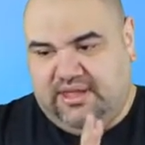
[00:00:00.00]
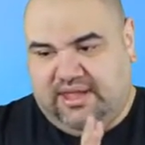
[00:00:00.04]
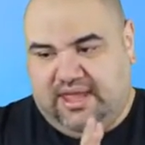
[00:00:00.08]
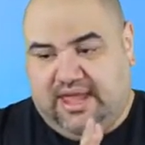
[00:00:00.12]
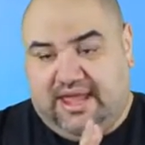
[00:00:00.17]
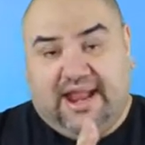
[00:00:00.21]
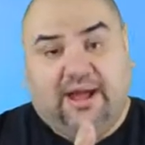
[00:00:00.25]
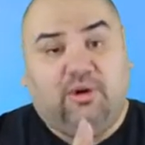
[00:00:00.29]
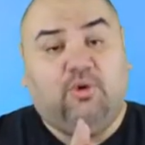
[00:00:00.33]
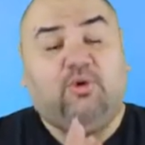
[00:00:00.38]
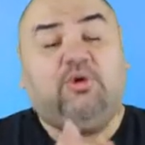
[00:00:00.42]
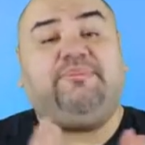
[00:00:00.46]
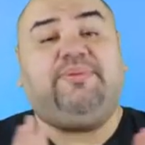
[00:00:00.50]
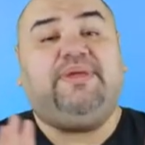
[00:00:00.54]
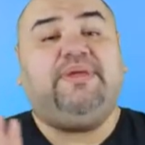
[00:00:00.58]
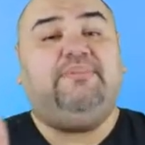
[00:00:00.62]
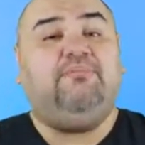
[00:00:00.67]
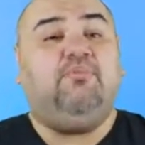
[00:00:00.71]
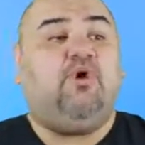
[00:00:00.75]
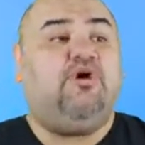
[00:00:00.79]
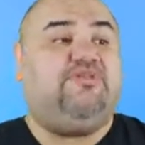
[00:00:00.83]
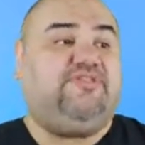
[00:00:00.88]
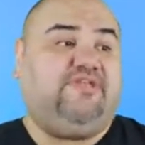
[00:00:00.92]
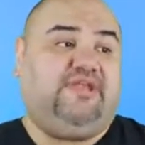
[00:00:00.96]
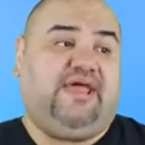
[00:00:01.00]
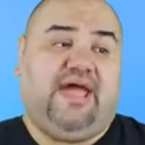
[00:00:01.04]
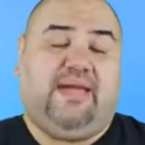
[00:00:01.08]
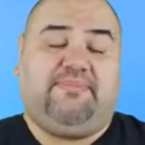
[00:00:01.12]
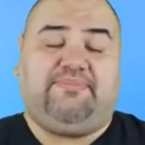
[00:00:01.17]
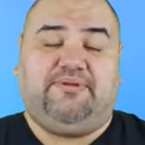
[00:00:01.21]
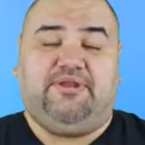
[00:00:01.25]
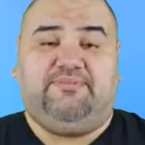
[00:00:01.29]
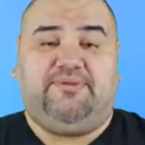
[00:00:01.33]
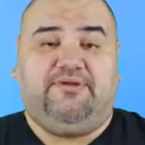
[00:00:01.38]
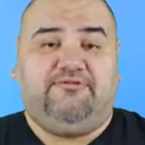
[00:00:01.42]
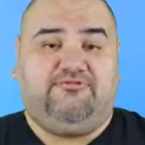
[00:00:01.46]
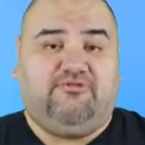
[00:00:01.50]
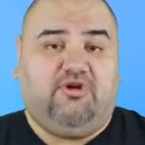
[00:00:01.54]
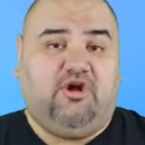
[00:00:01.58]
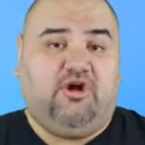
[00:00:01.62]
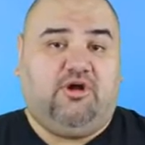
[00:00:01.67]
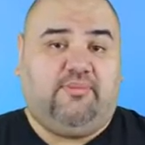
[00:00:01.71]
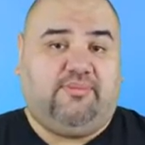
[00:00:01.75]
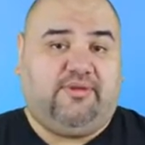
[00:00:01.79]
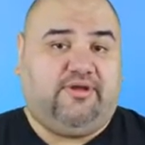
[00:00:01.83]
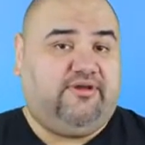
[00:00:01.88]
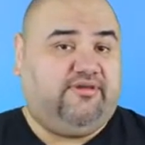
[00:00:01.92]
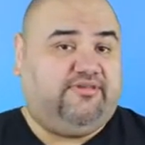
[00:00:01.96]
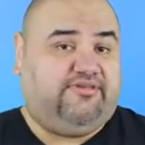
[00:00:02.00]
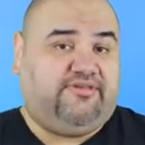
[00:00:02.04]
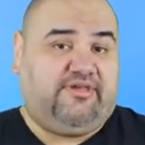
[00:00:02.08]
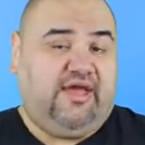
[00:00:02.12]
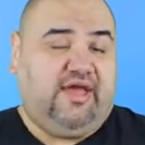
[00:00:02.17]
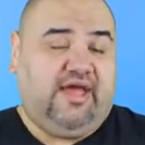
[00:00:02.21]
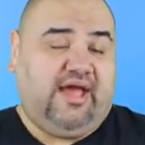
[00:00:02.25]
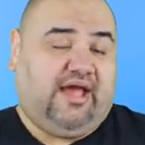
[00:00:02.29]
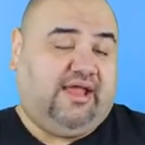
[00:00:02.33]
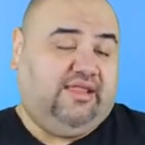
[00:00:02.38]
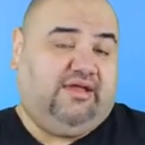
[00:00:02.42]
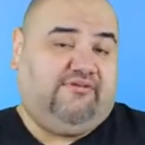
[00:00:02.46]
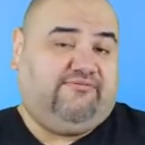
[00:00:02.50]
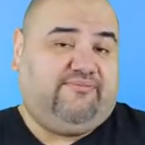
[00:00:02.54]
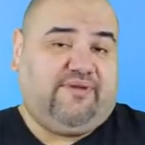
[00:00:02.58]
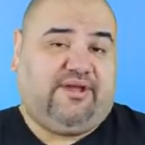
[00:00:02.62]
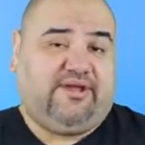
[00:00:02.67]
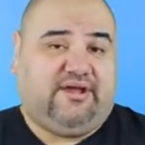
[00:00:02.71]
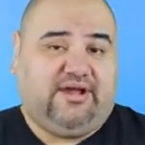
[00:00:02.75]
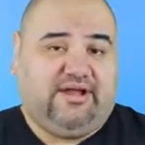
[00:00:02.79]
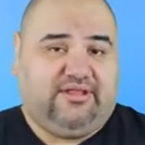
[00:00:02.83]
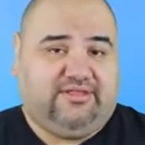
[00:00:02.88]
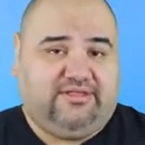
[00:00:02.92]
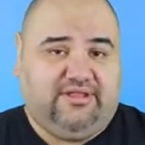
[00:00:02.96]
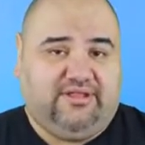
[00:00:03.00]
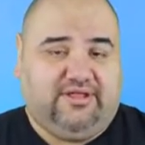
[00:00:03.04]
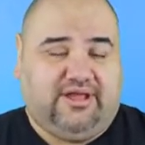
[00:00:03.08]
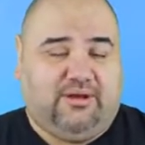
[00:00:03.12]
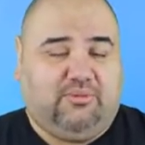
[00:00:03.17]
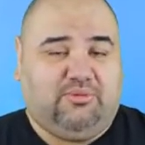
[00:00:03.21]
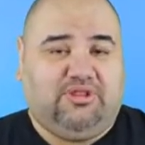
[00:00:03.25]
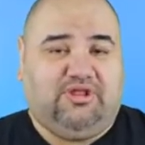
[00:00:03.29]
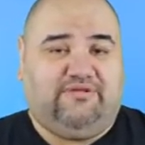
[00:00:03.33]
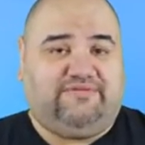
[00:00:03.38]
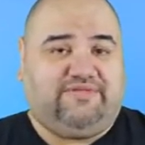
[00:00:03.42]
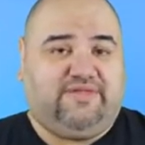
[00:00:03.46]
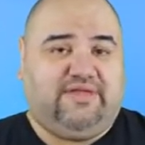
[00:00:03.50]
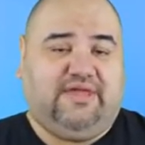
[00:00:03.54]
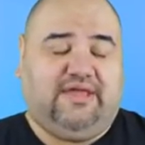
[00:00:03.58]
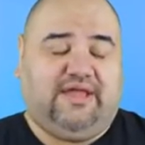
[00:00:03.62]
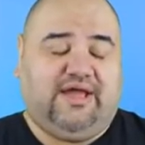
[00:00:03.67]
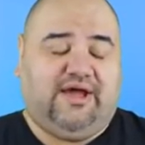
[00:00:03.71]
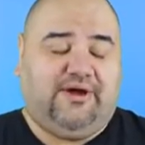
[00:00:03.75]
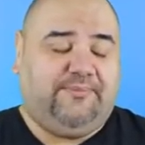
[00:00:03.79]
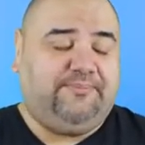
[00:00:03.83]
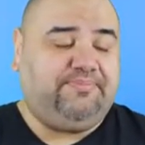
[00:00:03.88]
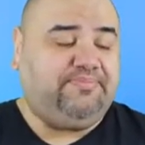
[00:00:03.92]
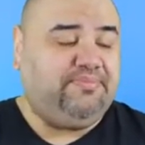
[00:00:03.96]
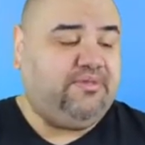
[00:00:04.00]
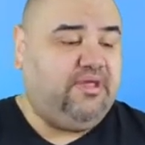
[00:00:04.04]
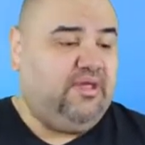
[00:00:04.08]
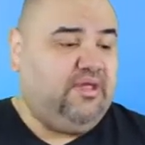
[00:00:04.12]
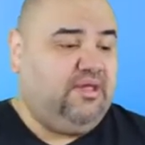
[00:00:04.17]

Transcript: And I would be more than happy to be wrong because I love MechaGodzilla. I would love to geek out.